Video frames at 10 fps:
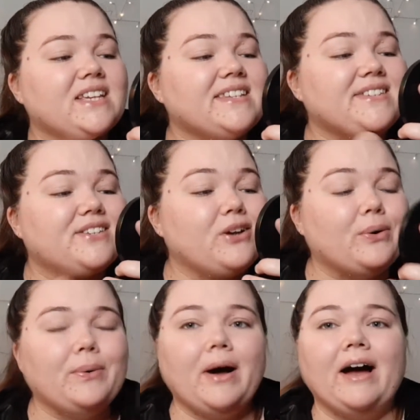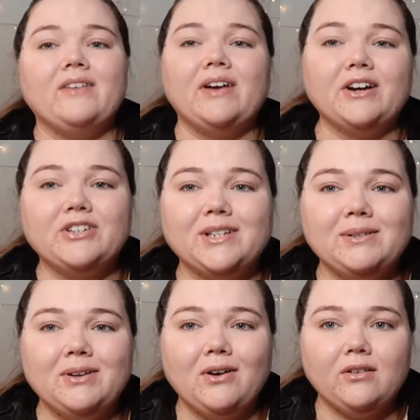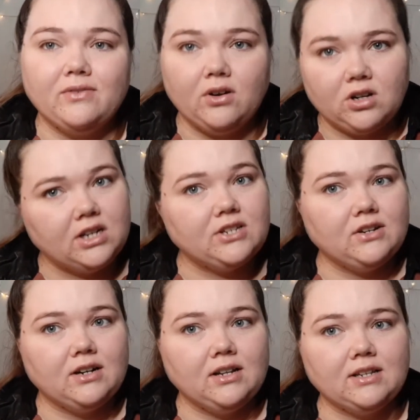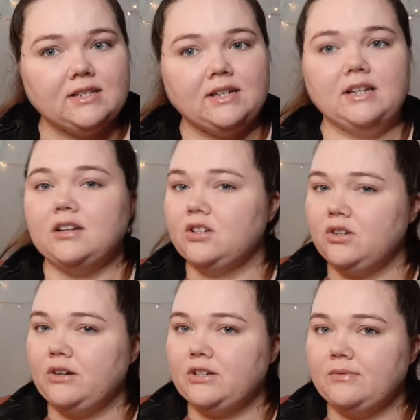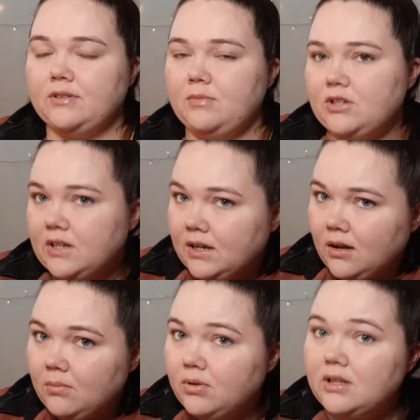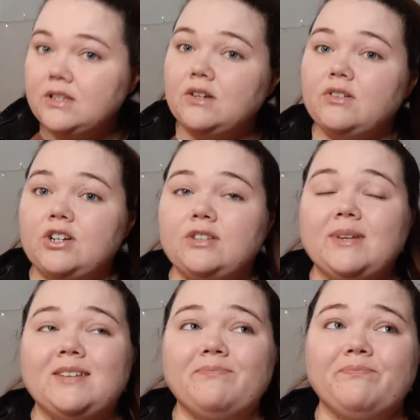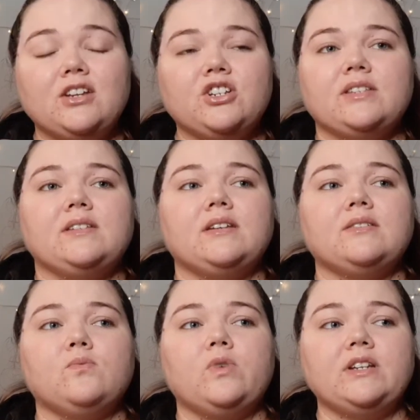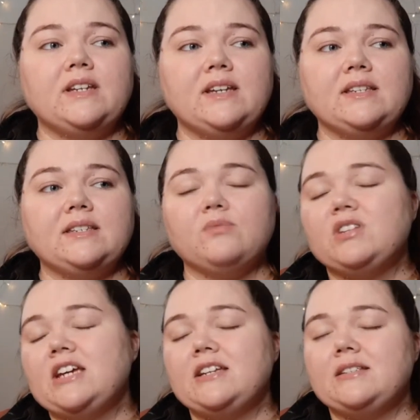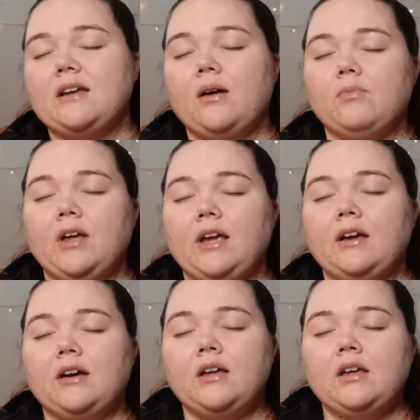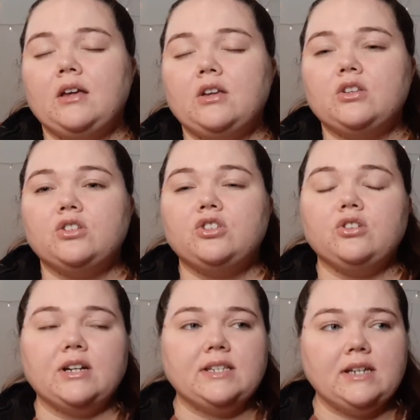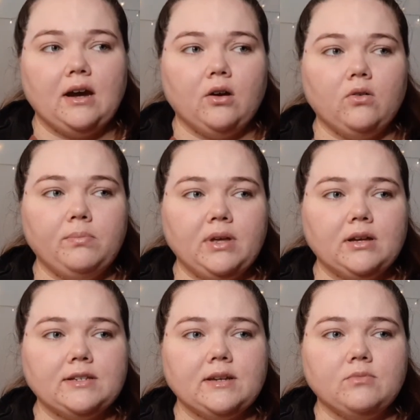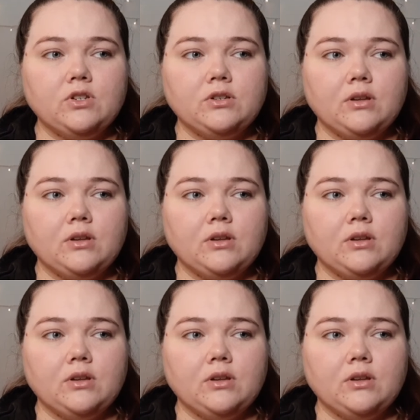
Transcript: So I've already started listening to Christmas music. Please don't judge me. It just, some days I'm like stressed out because I'm